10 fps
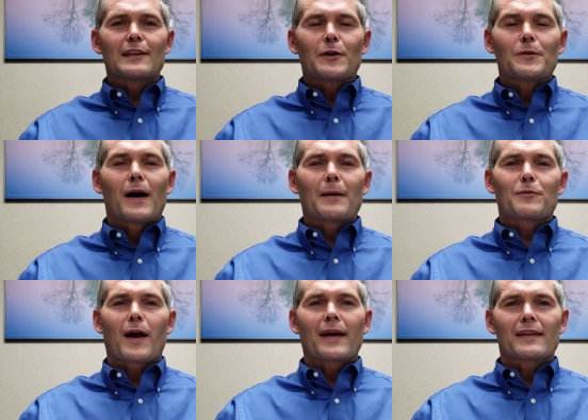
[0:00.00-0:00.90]
Hello,
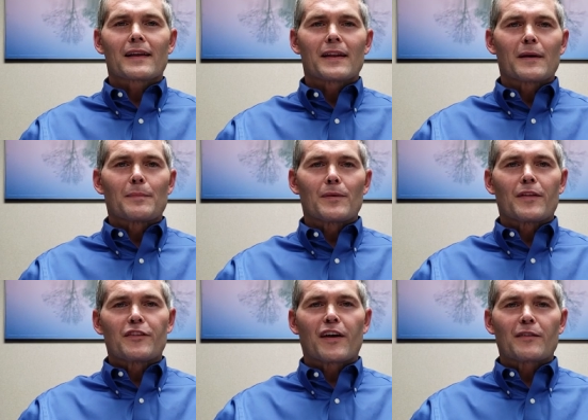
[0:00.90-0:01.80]
I'm Ryan Knippel,
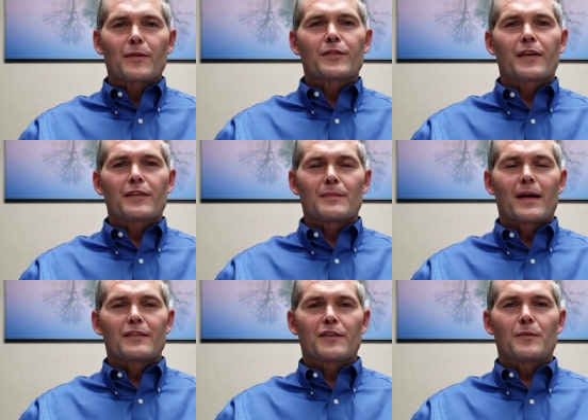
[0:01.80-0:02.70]
the General Sales
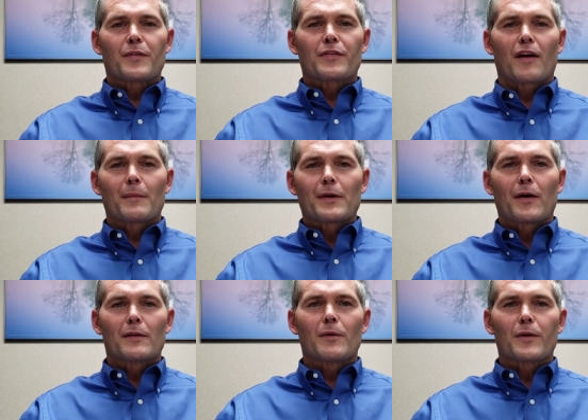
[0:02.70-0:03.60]
Manager with Summit
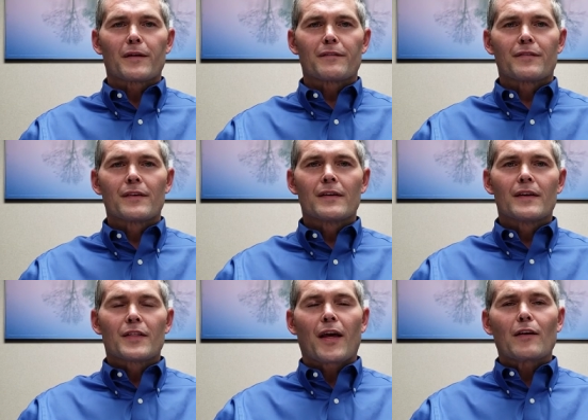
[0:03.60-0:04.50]
Automotive.
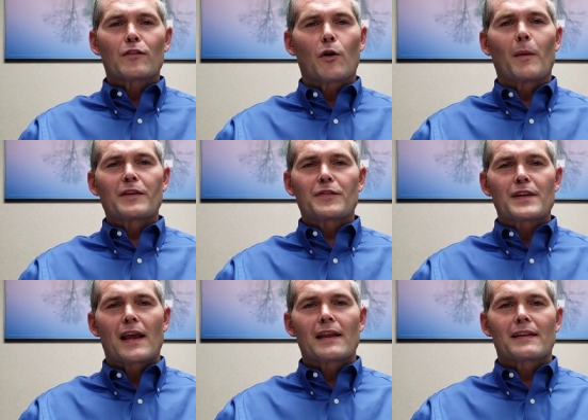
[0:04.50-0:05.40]
Thanks so much for
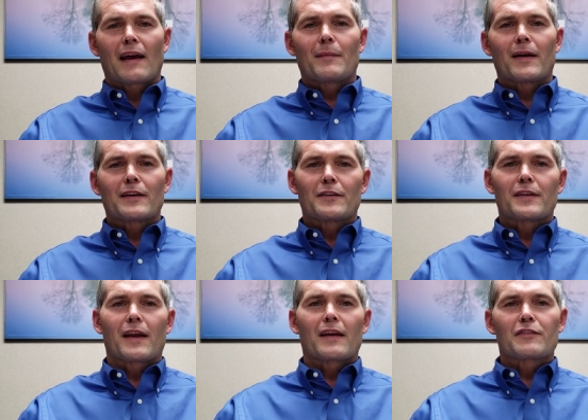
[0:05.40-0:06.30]
taking time out of your
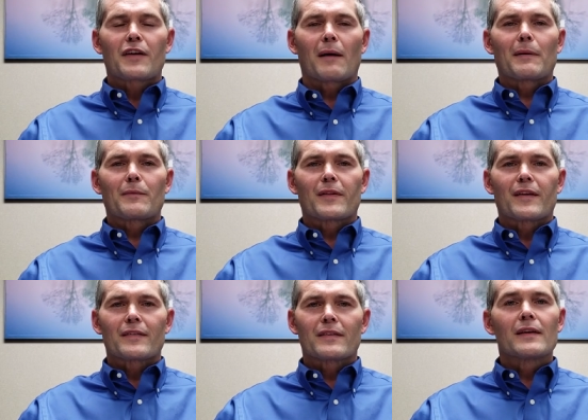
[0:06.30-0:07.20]
day and shopping with
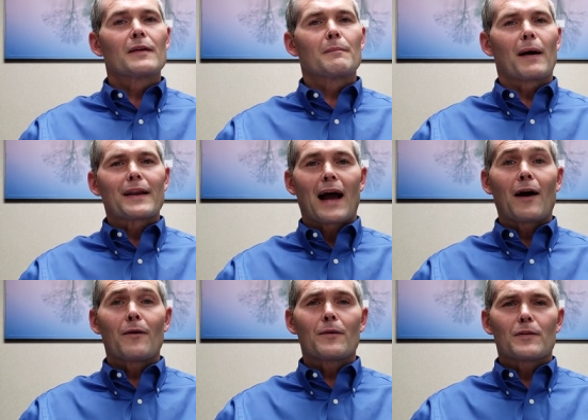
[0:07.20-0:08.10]
us. By
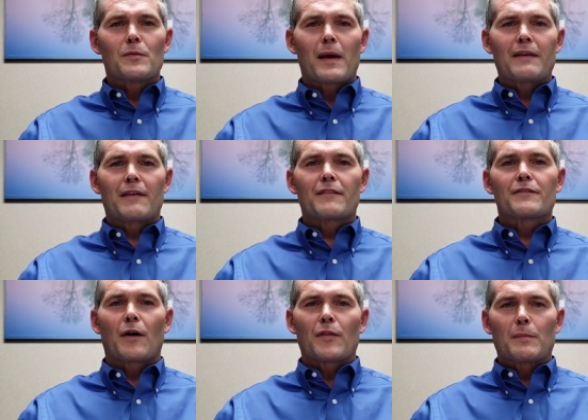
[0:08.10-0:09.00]
now, you may have even
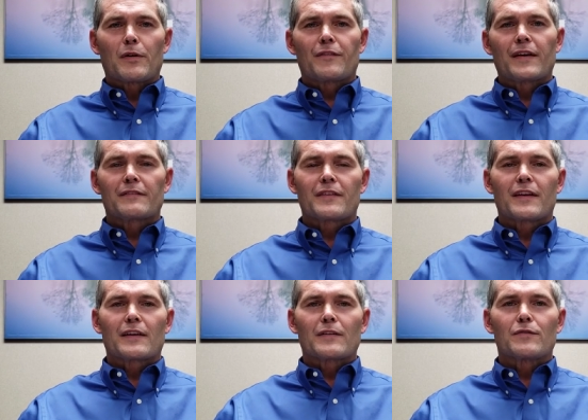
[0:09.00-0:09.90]
found the perfect
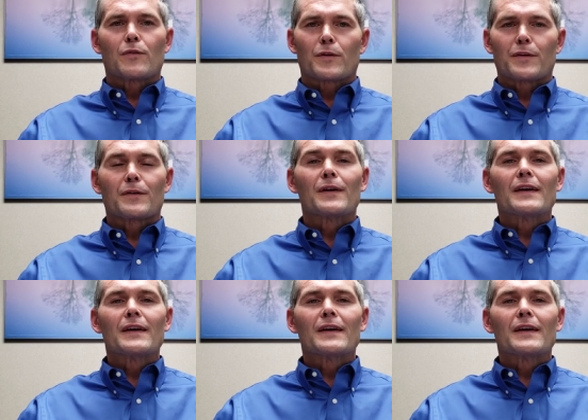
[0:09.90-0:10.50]
vehicle for you.